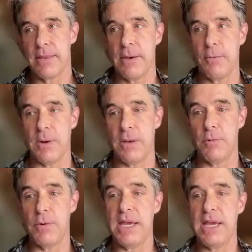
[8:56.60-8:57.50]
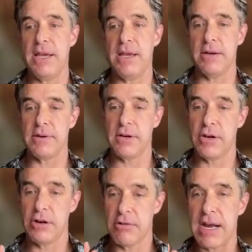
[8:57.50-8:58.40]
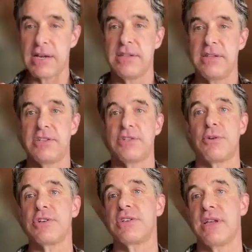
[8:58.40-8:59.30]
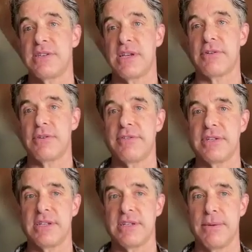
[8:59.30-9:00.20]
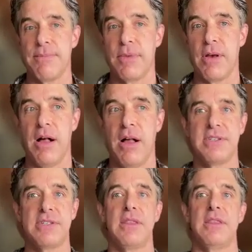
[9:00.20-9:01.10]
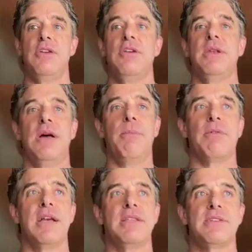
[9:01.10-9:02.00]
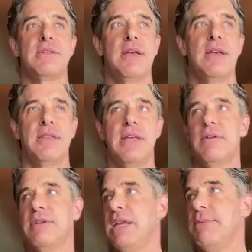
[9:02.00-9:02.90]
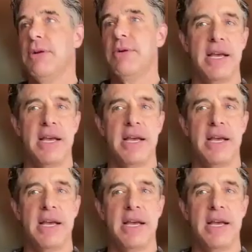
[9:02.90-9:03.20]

when we correct the distortion of the central nervous system, all of a sudden the human uprights. They don't need to be doing